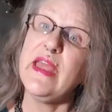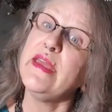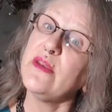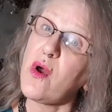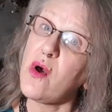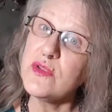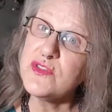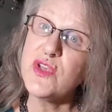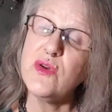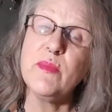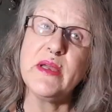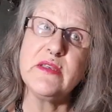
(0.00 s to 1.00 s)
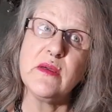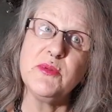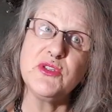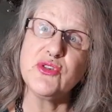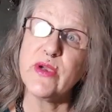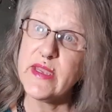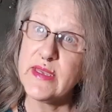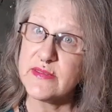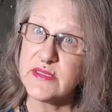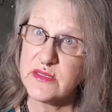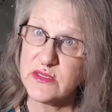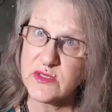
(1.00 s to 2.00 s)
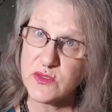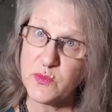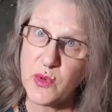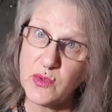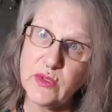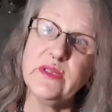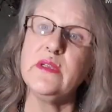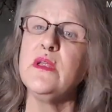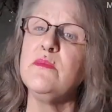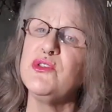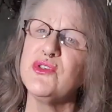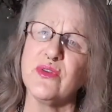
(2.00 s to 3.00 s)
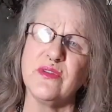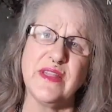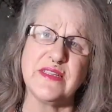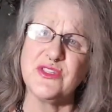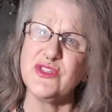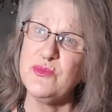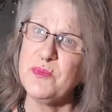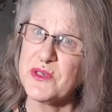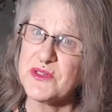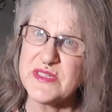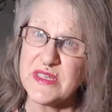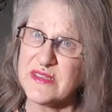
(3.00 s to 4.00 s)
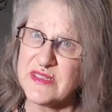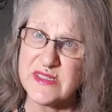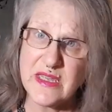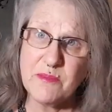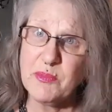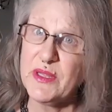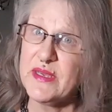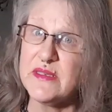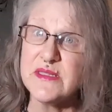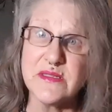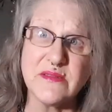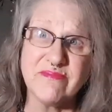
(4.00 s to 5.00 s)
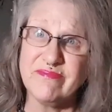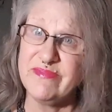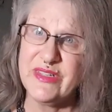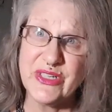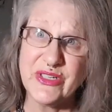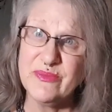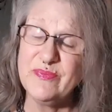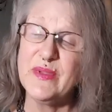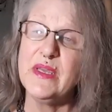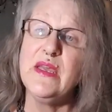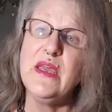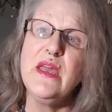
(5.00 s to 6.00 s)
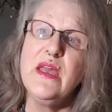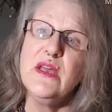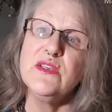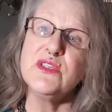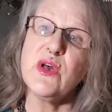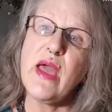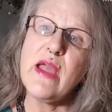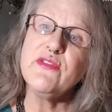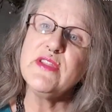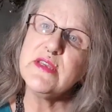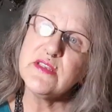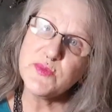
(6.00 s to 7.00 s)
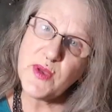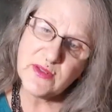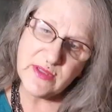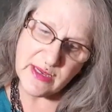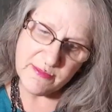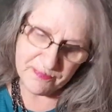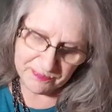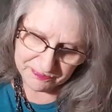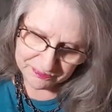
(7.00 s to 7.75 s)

and also my double tragus is swollen, and I'm sure that's 2 piercing in the same place, So everything swelled up